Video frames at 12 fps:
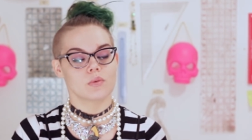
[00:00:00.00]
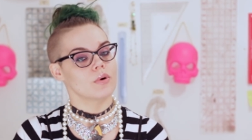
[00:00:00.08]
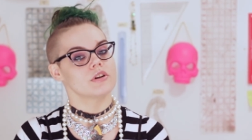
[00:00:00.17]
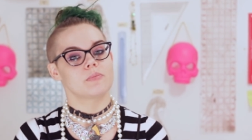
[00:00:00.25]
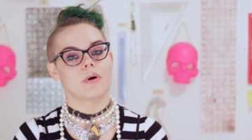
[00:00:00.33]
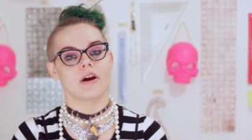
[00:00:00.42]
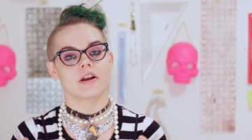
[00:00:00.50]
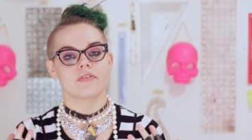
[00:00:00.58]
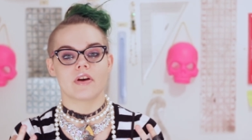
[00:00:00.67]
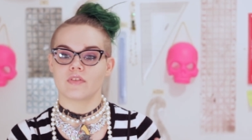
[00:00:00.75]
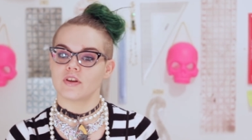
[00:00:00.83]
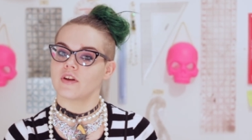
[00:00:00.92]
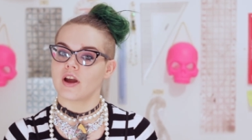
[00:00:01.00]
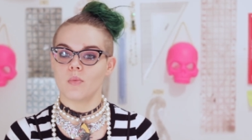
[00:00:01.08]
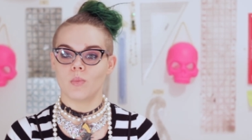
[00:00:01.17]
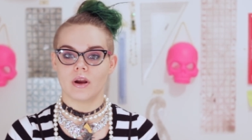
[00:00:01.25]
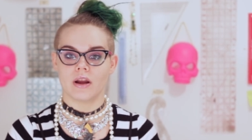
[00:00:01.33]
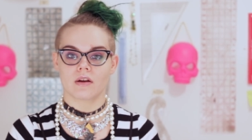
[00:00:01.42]
worst part of everything
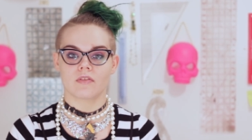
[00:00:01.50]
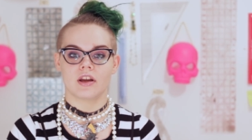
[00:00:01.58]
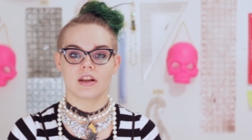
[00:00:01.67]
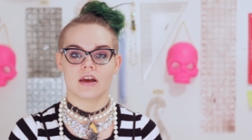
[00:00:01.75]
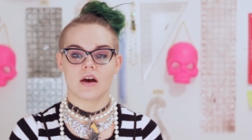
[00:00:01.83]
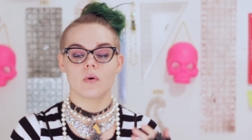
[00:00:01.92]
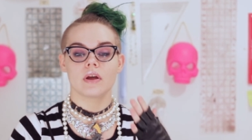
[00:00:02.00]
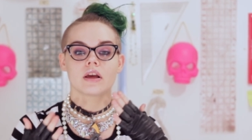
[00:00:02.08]
I'm wearing right now,